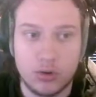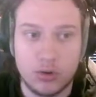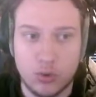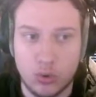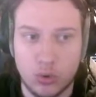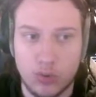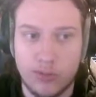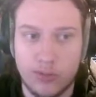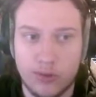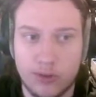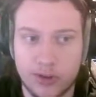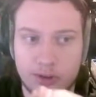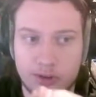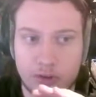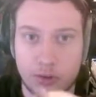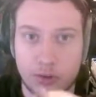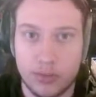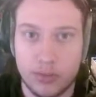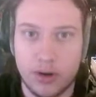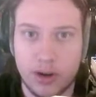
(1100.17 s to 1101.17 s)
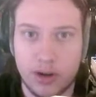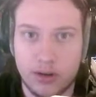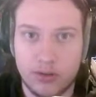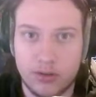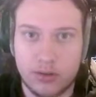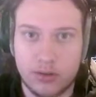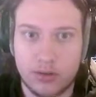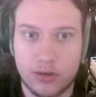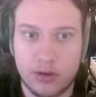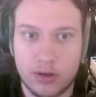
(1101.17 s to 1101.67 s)
Cool. This
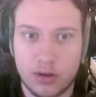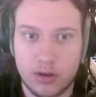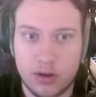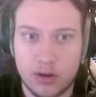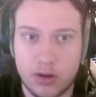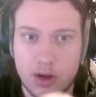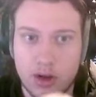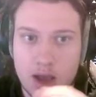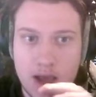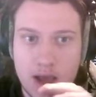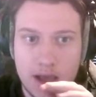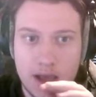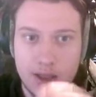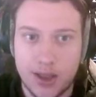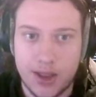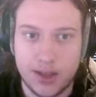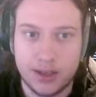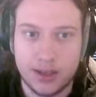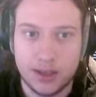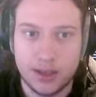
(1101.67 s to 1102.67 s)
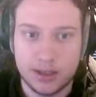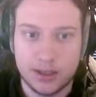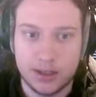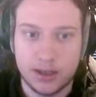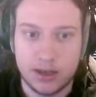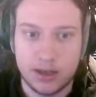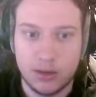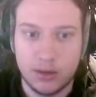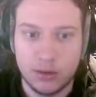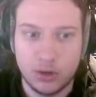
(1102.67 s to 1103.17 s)
terminates. That's
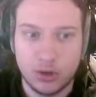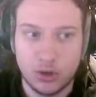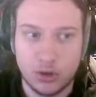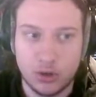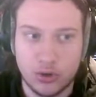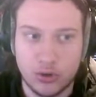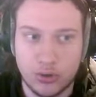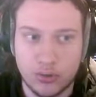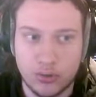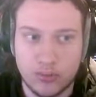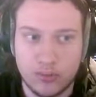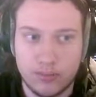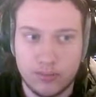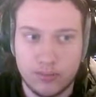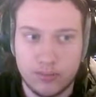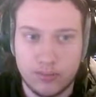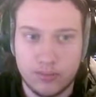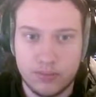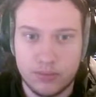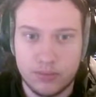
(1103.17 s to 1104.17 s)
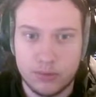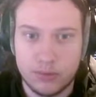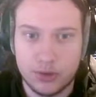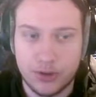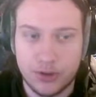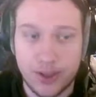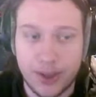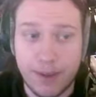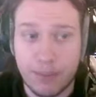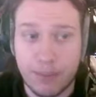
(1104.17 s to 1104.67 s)
exactly what it should do. So
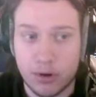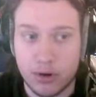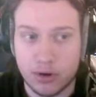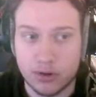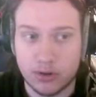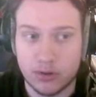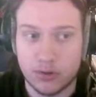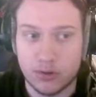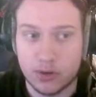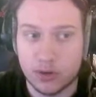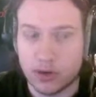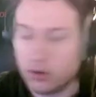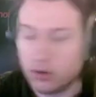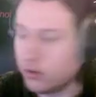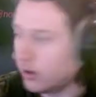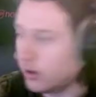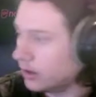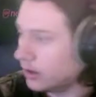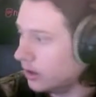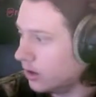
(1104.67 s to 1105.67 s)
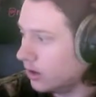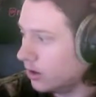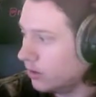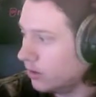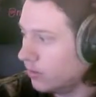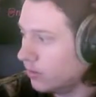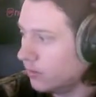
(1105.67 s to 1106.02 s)
that part is working correctly now.